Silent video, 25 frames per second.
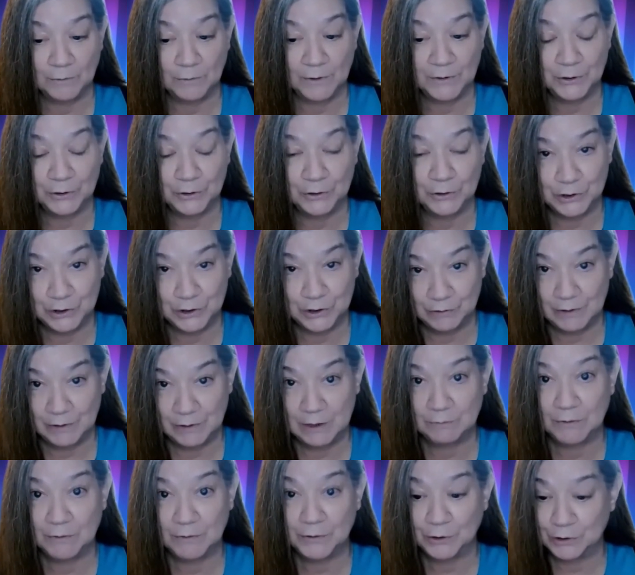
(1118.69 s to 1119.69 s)
what they're
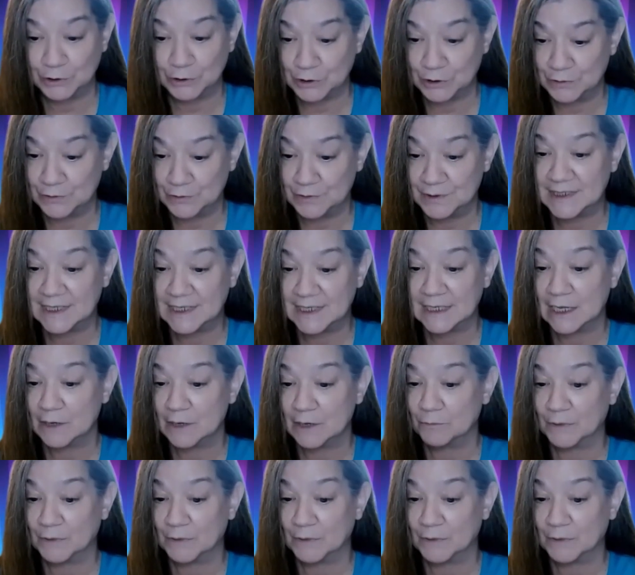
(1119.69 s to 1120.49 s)
doing, what they're using,